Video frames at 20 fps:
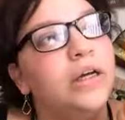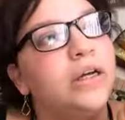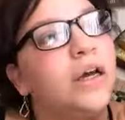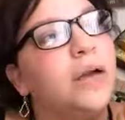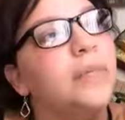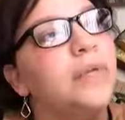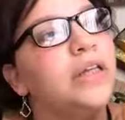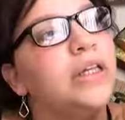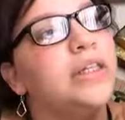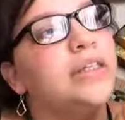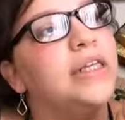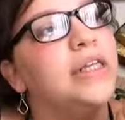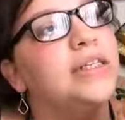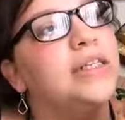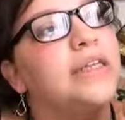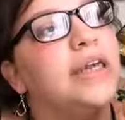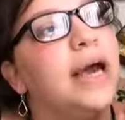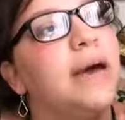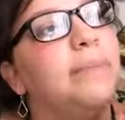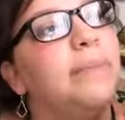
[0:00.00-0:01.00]
Kimberly
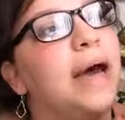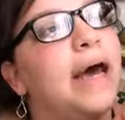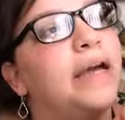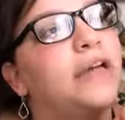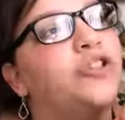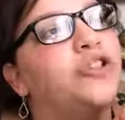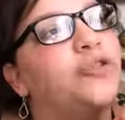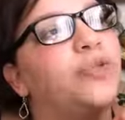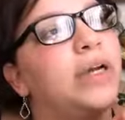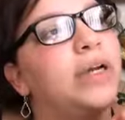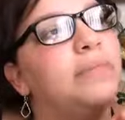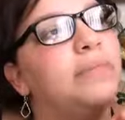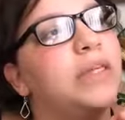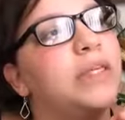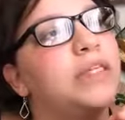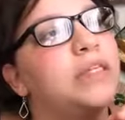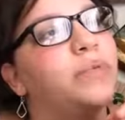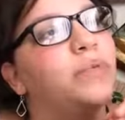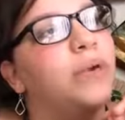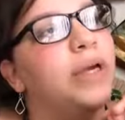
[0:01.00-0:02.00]
says, yep, had a dream
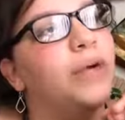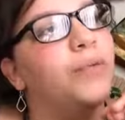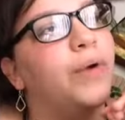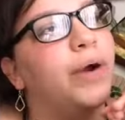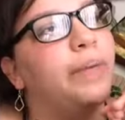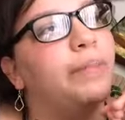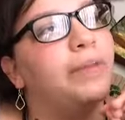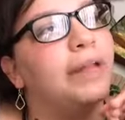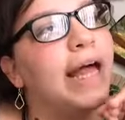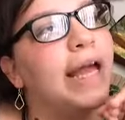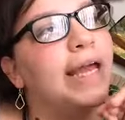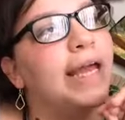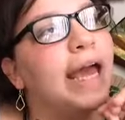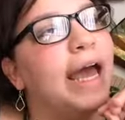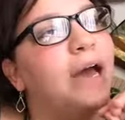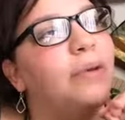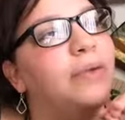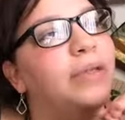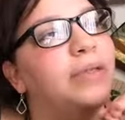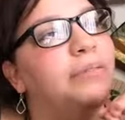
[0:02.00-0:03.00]
this week where a black
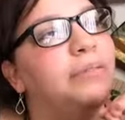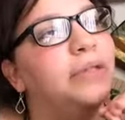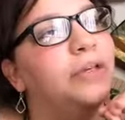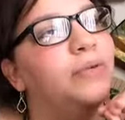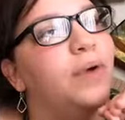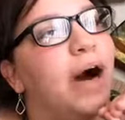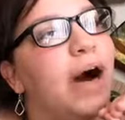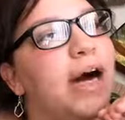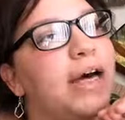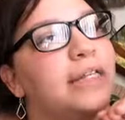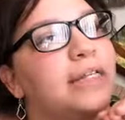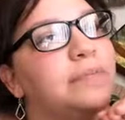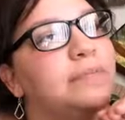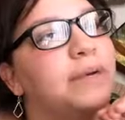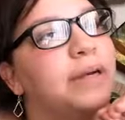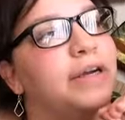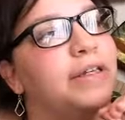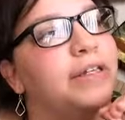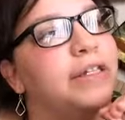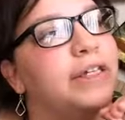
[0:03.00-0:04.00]
cat with blue eyes
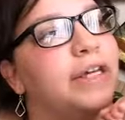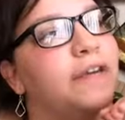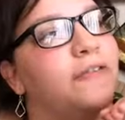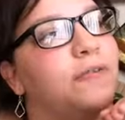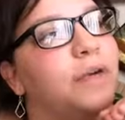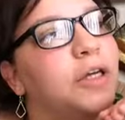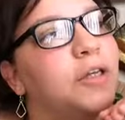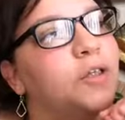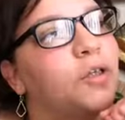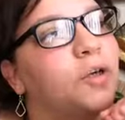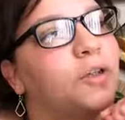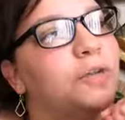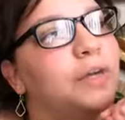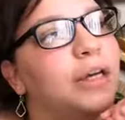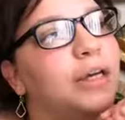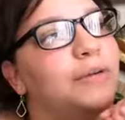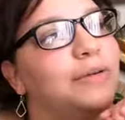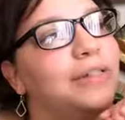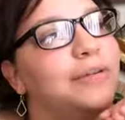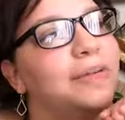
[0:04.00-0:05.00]
appeared to give me and told
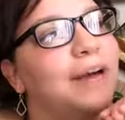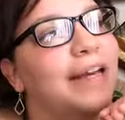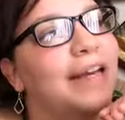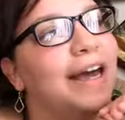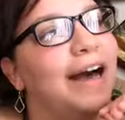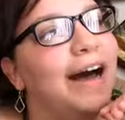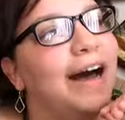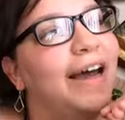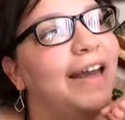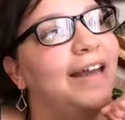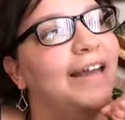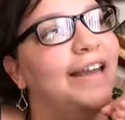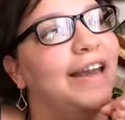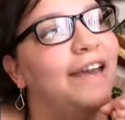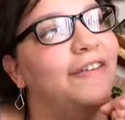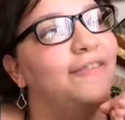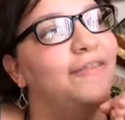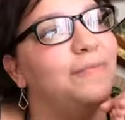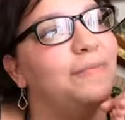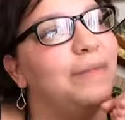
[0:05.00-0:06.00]
me it was my guide and
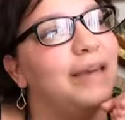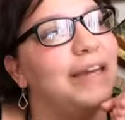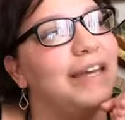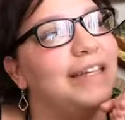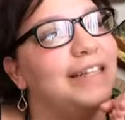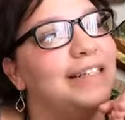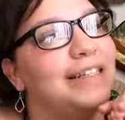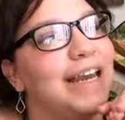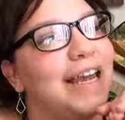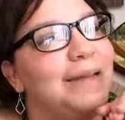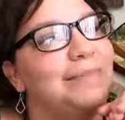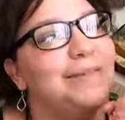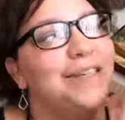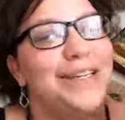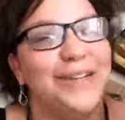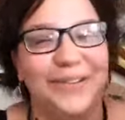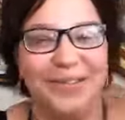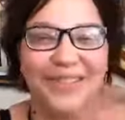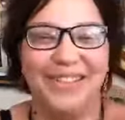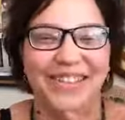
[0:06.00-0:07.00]
gave me its name
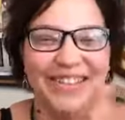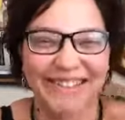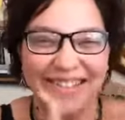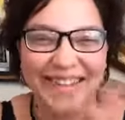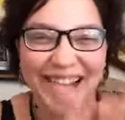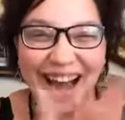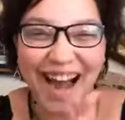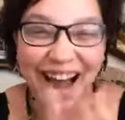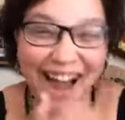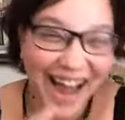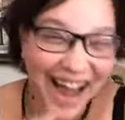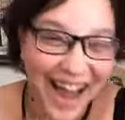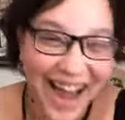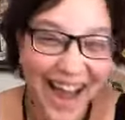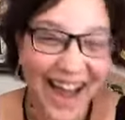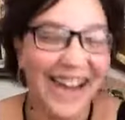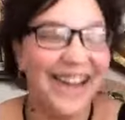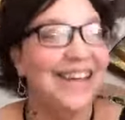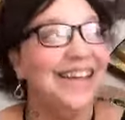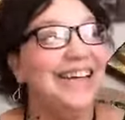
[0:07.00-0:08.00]
too.
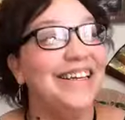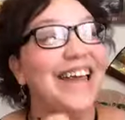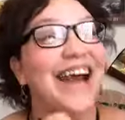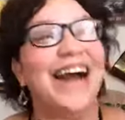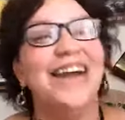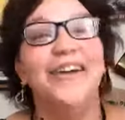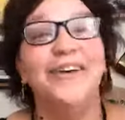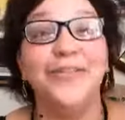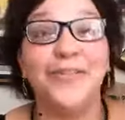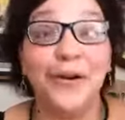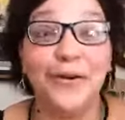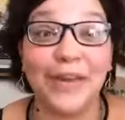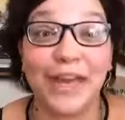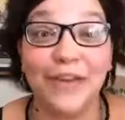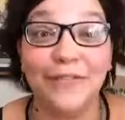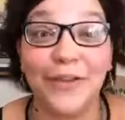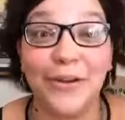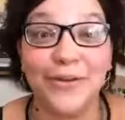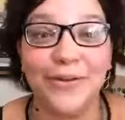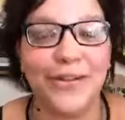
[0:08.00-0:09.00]
Yeah, I know, they'll
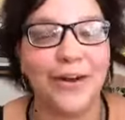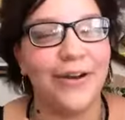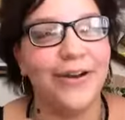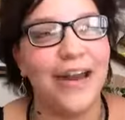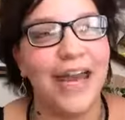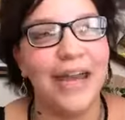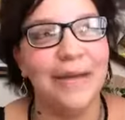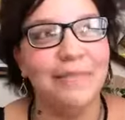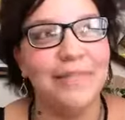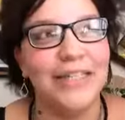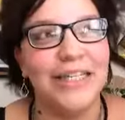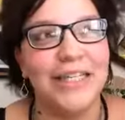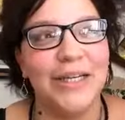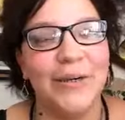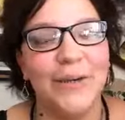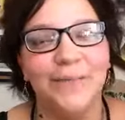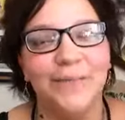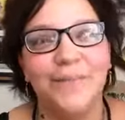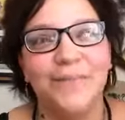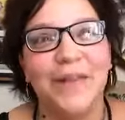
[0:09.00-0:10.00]
give you their names
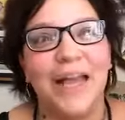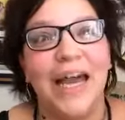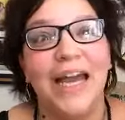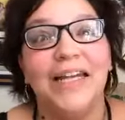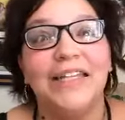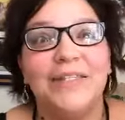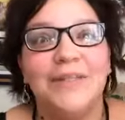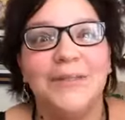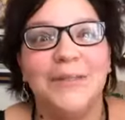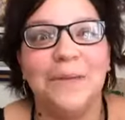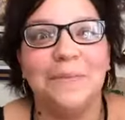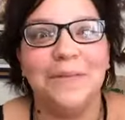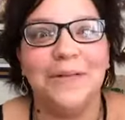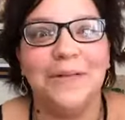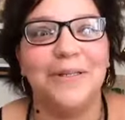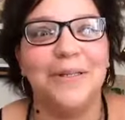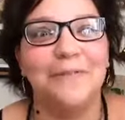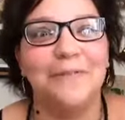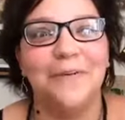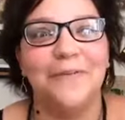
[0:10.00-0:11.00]
too. And it's super,
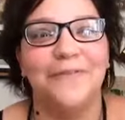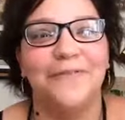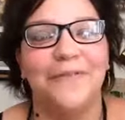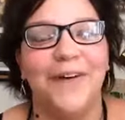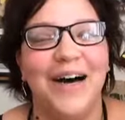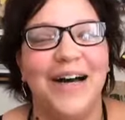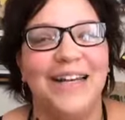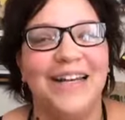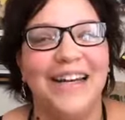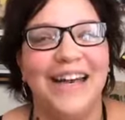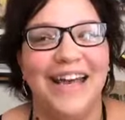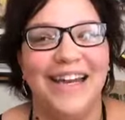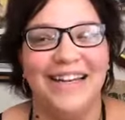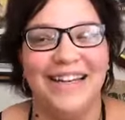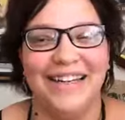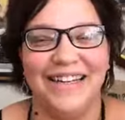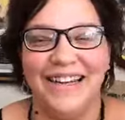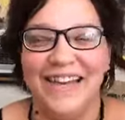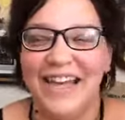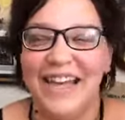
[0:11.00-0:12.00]
super fun,
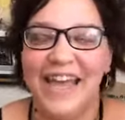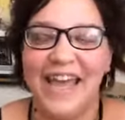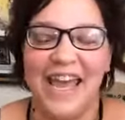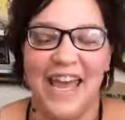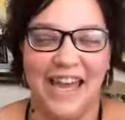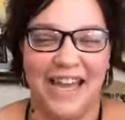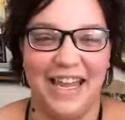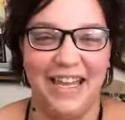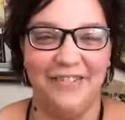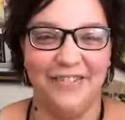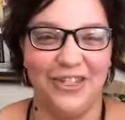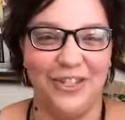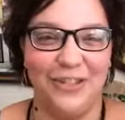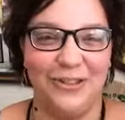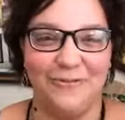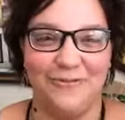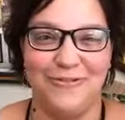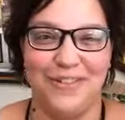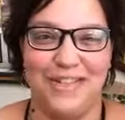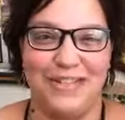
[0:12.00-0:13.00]
and it gets you
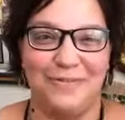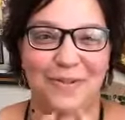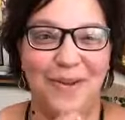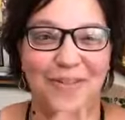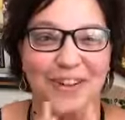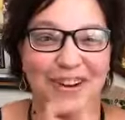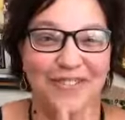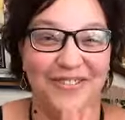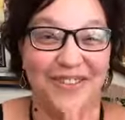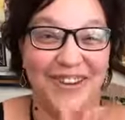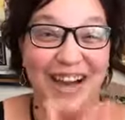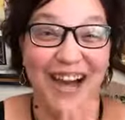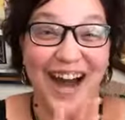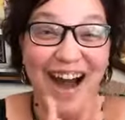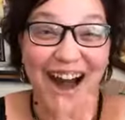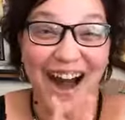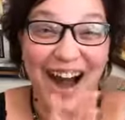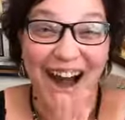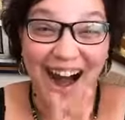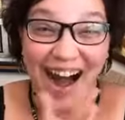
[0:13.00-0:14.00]
through this moment of,
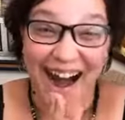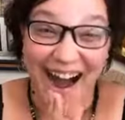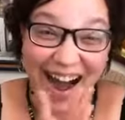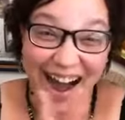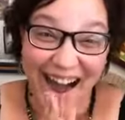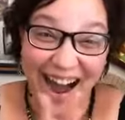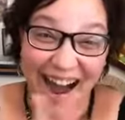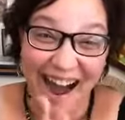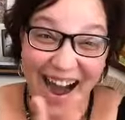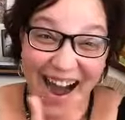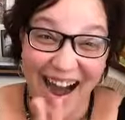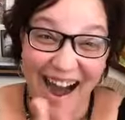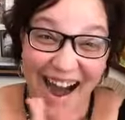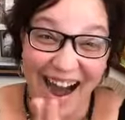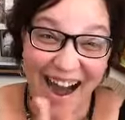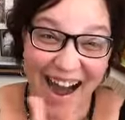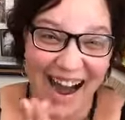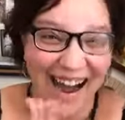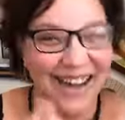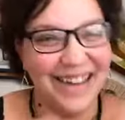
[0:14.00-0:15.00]

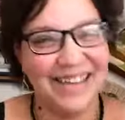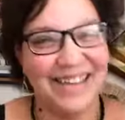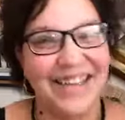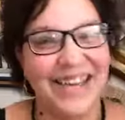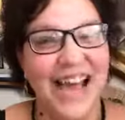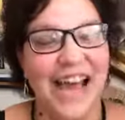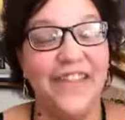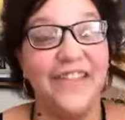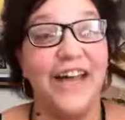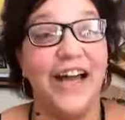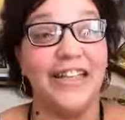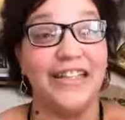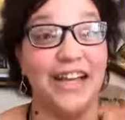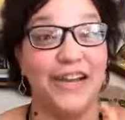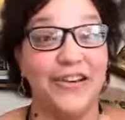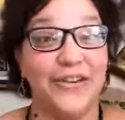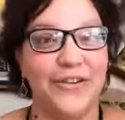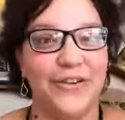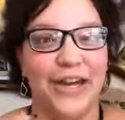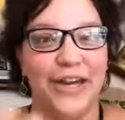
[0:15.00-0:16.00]
ah! And that's how
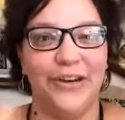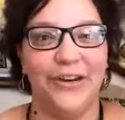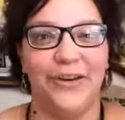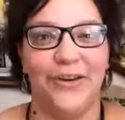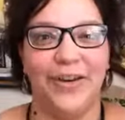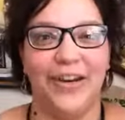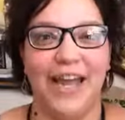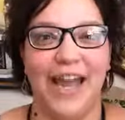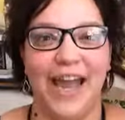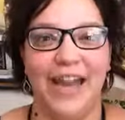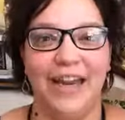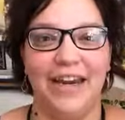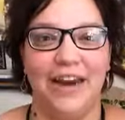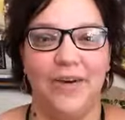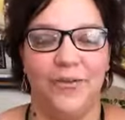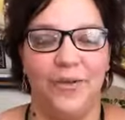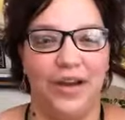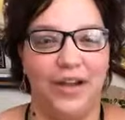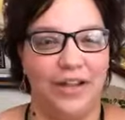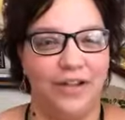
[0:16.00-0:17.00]
you can create
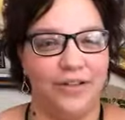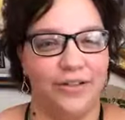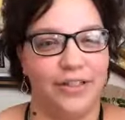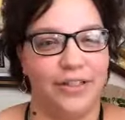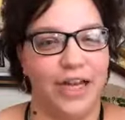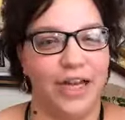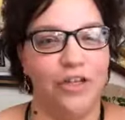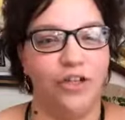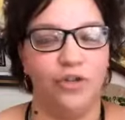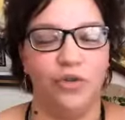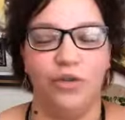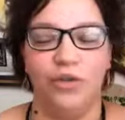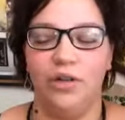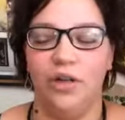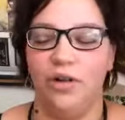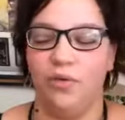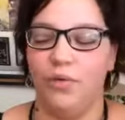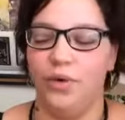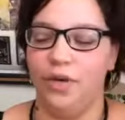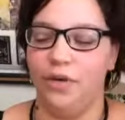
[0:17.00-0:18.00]
a regular schedule
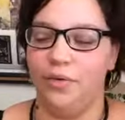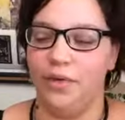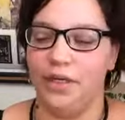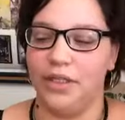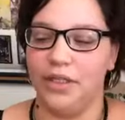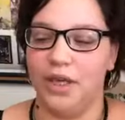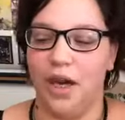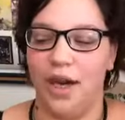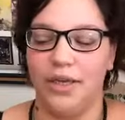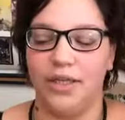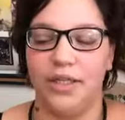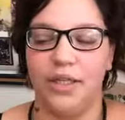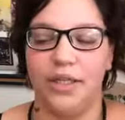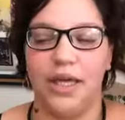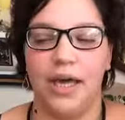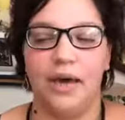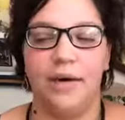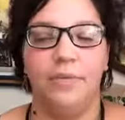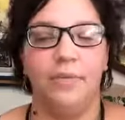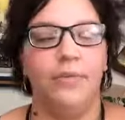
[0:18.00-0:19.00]
on when you want to talk to
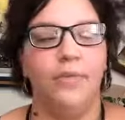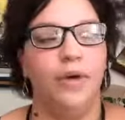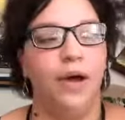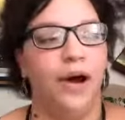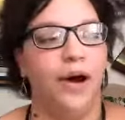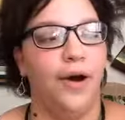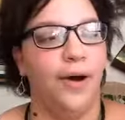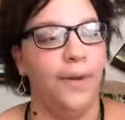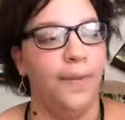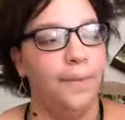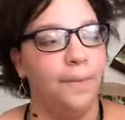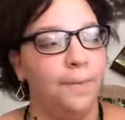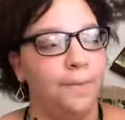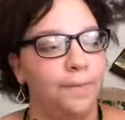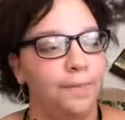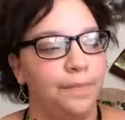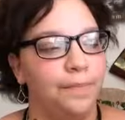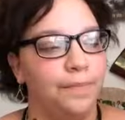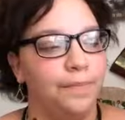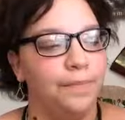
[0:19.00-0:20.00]
them,
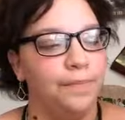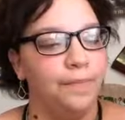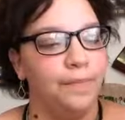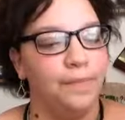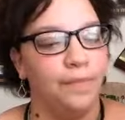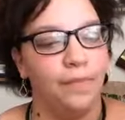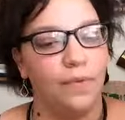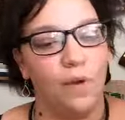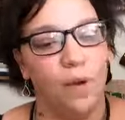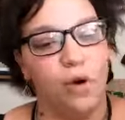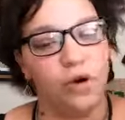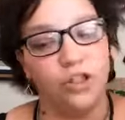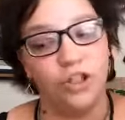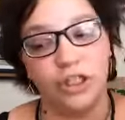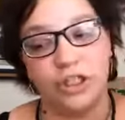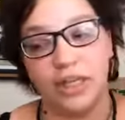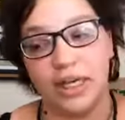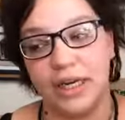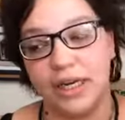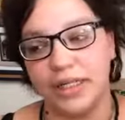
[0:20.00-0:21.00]
or
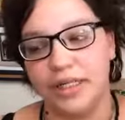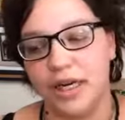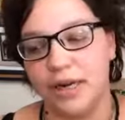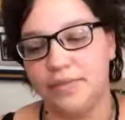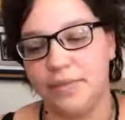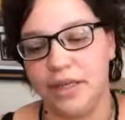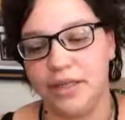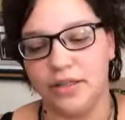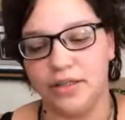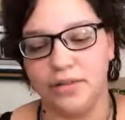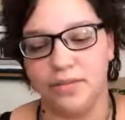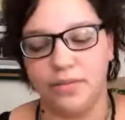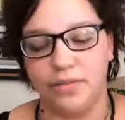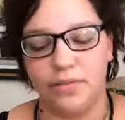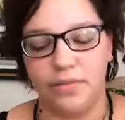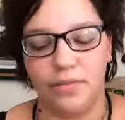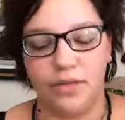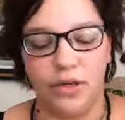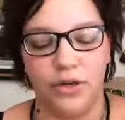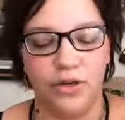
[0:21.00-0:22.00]
just anytime that
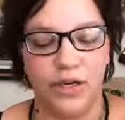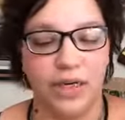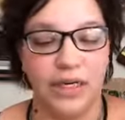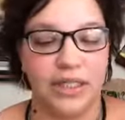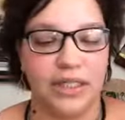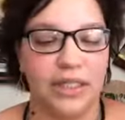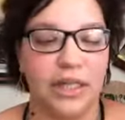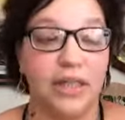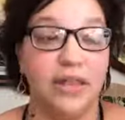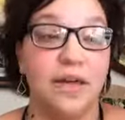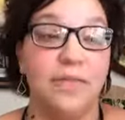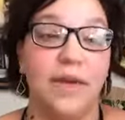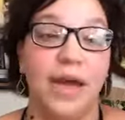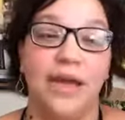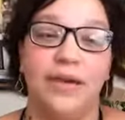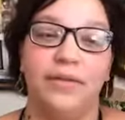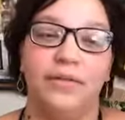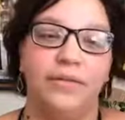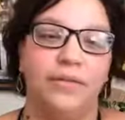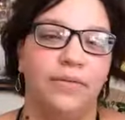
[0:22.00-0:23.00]
you need to see them.
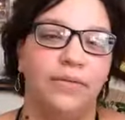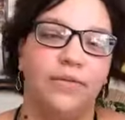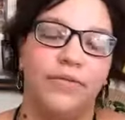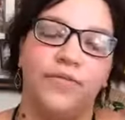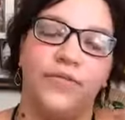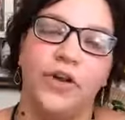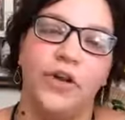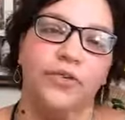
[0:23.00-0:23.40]
And